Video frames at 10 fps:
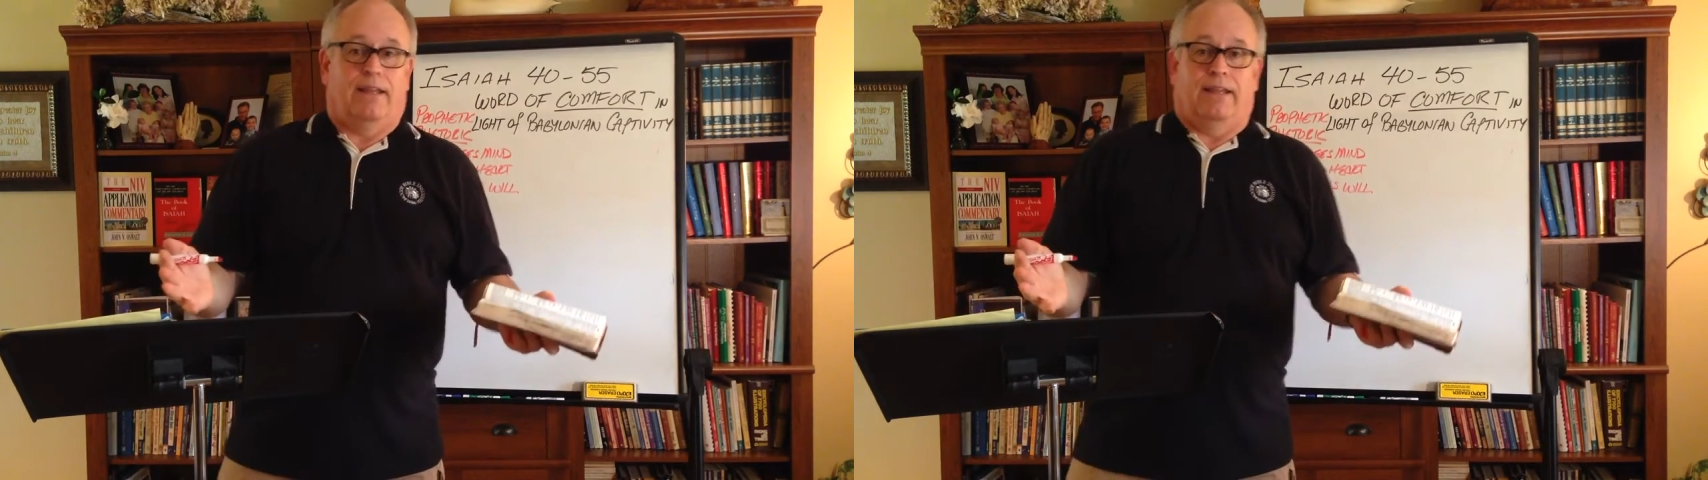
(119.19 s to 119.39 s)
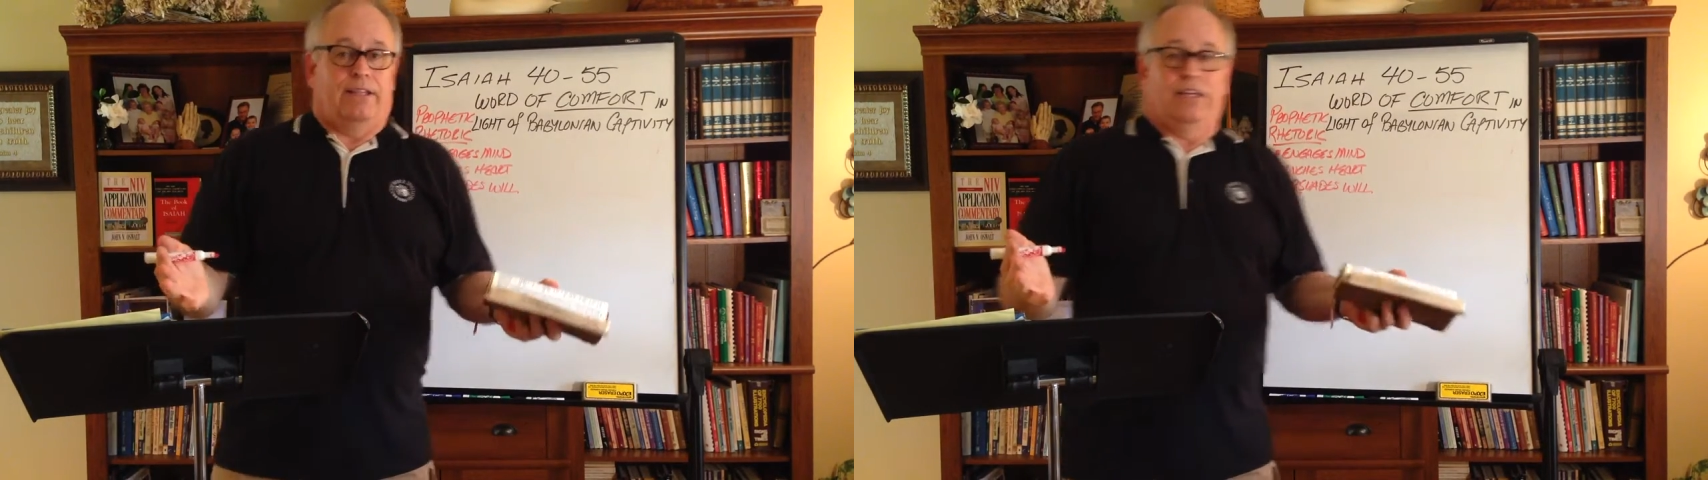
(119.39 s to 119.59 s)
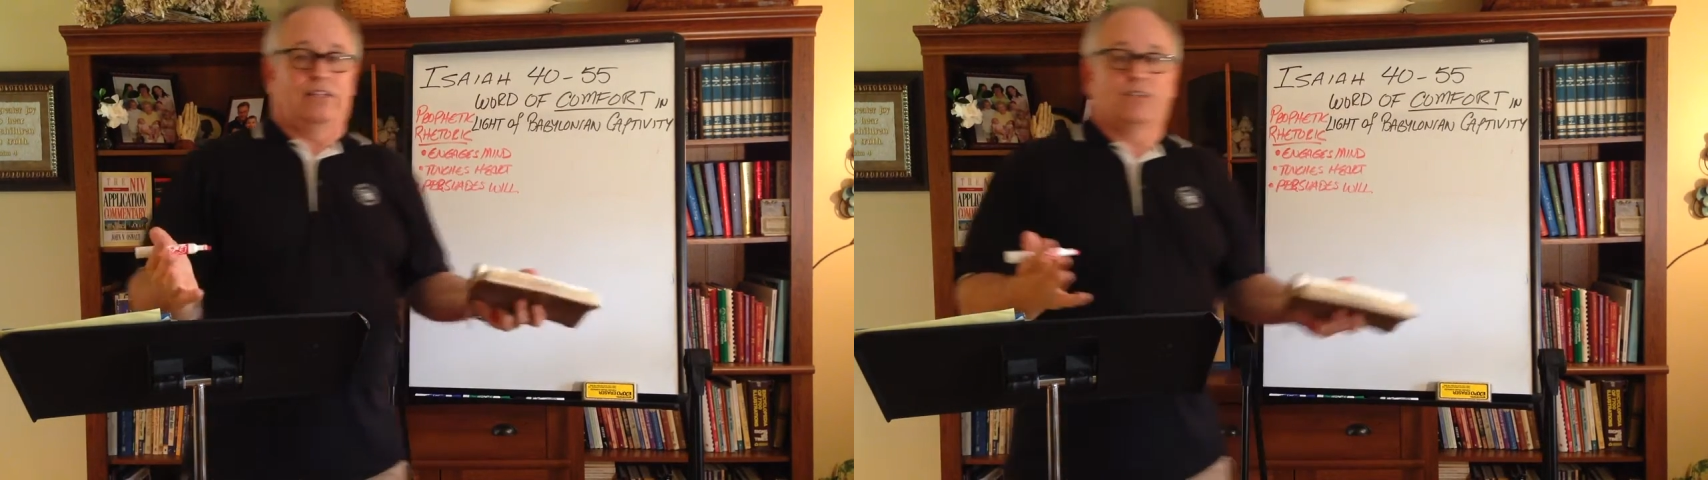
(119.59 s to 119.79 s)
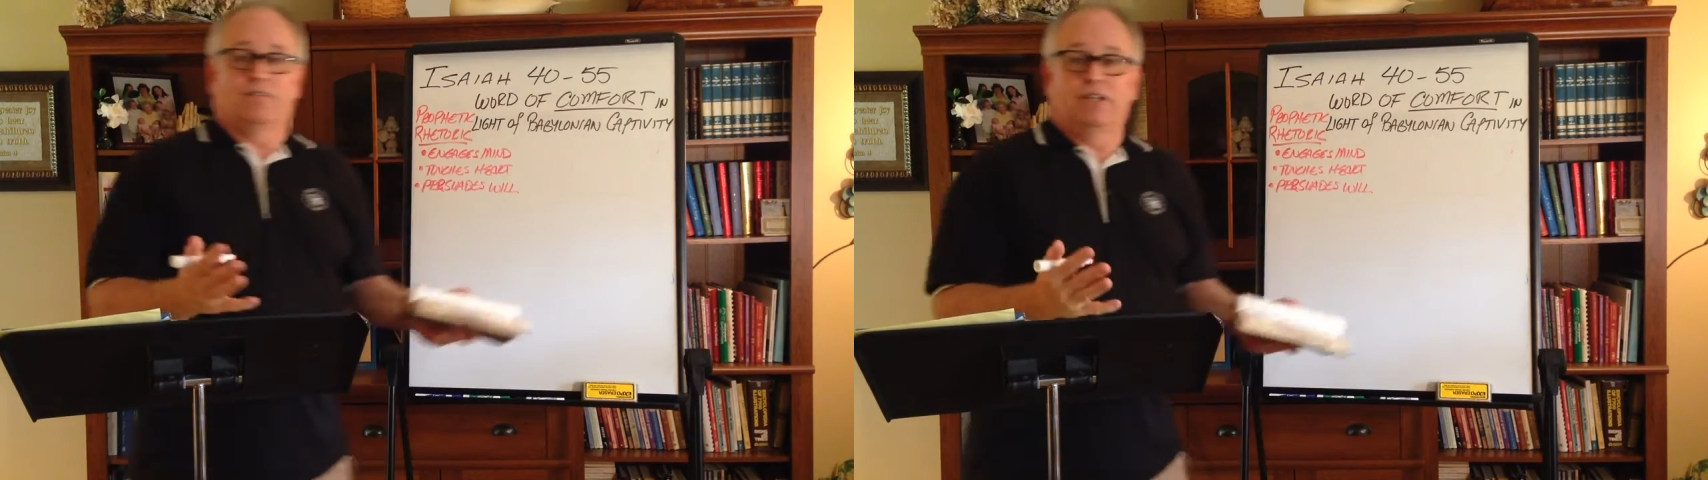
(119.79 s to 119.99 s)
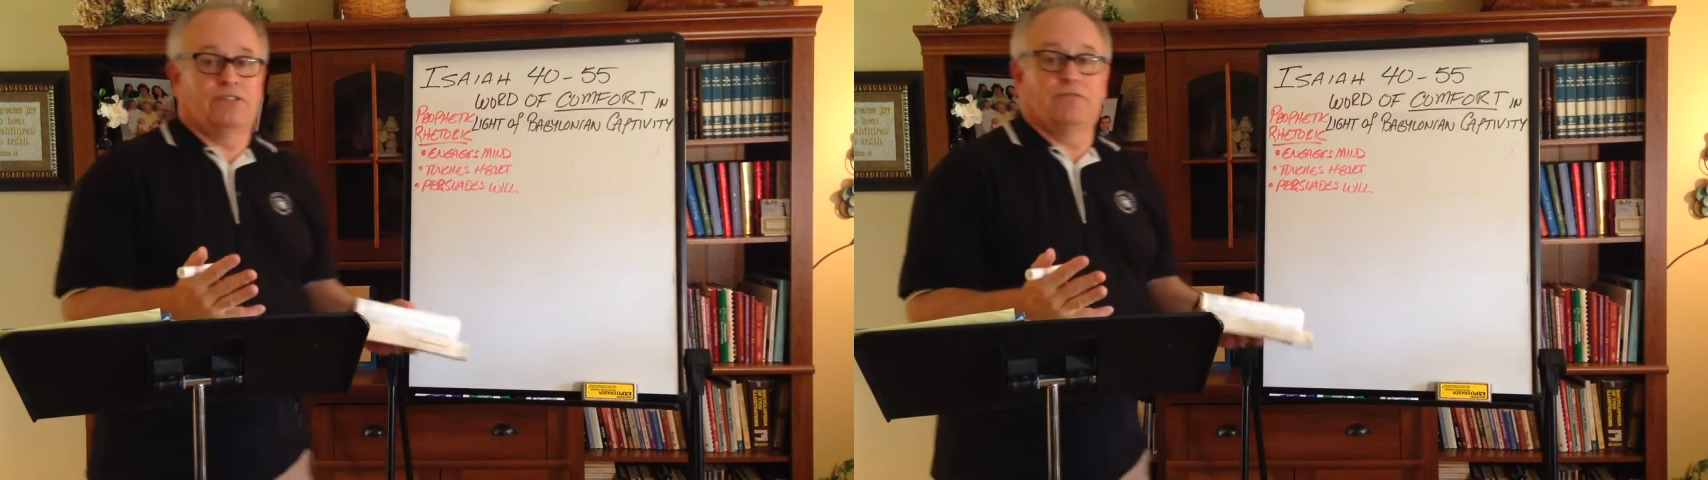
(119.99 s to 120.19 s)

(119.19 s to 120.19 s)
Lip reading: It's a